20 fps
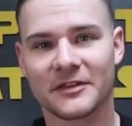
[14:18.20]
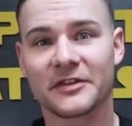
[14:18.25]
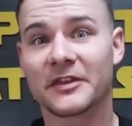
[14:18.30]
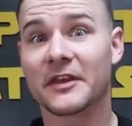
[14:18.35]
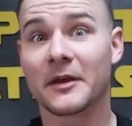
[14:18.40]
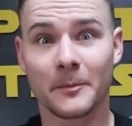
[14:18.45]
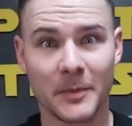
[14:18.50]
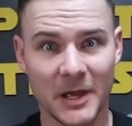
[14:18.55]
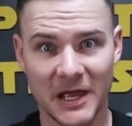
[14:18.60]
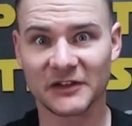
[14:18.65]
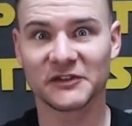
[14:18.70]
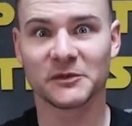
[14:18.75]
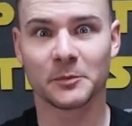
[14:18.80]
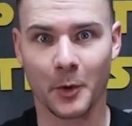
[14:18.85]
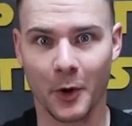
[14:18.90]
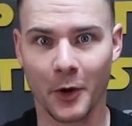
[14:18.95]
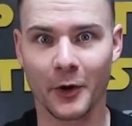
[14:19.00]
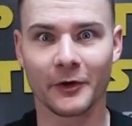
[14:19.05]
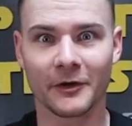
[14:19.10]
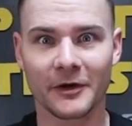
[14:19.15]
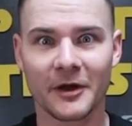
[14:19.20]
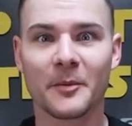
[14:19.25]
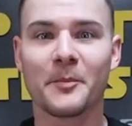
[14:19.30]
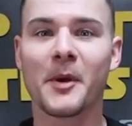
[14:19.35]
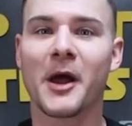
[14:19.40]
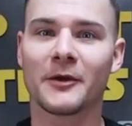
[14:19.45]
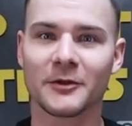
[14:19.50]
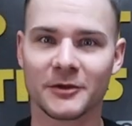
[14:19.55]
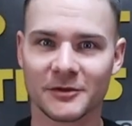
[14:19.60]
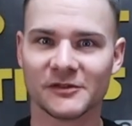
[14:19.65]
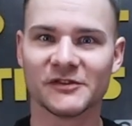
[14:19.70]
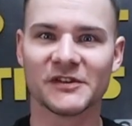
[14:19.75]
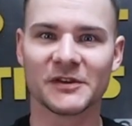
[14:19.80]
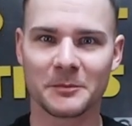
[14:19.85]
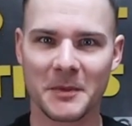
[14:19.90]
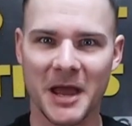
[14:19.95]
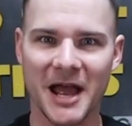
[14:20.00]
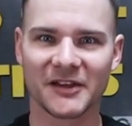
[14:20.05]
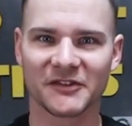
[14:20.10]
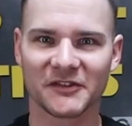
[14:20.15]
the best part about
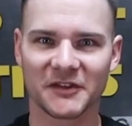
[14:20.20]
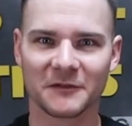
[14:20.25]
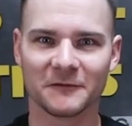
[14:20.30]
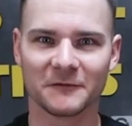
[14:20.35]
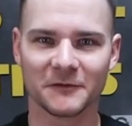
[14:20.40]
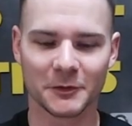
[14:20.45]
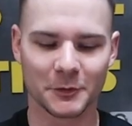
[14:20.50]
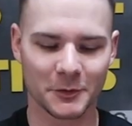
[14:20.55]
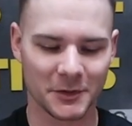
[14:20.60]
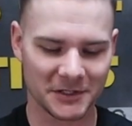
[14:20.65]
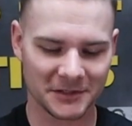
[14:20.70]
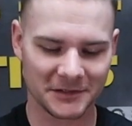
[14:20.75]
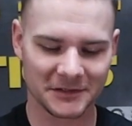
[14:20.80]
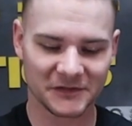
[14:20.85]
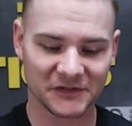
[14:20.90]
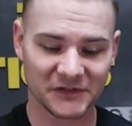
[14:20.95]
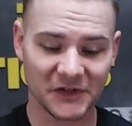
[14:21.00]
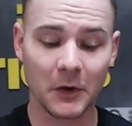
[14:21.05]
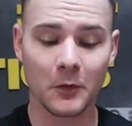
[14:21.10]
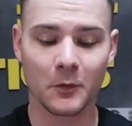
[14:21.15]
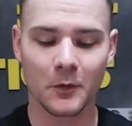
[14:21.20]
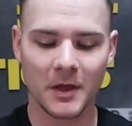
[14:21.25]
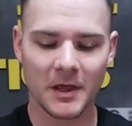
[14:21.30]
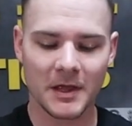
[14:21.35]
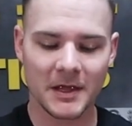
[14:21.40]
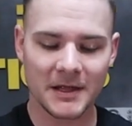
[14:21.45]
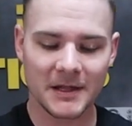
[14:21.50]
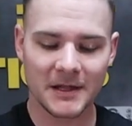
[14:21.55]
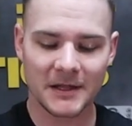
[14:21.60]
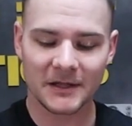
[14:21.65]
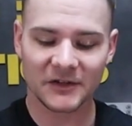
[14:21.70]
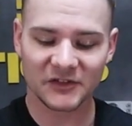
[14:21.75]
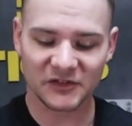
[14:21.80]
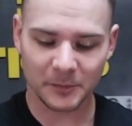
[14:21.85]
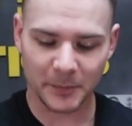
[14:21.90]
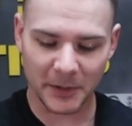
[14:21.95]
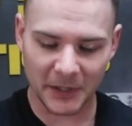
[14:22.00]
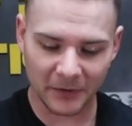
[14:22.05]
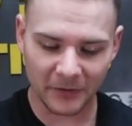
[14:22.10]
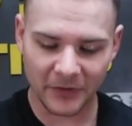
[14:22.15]
using masking fluid. So
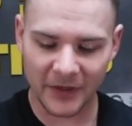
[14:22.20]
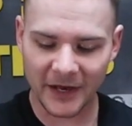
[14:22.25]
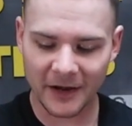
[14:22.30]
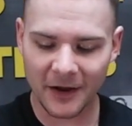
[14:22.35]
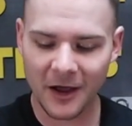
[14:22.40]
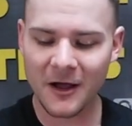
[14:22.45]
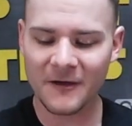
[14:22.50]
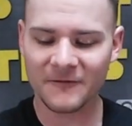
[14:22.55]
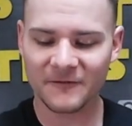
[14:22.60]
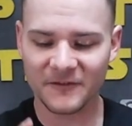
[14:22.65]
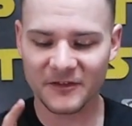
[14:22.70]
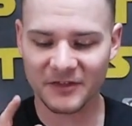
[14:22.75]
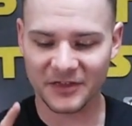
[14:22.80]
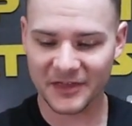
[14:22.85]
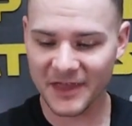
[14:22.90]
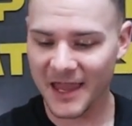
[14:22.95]
let's peel that off.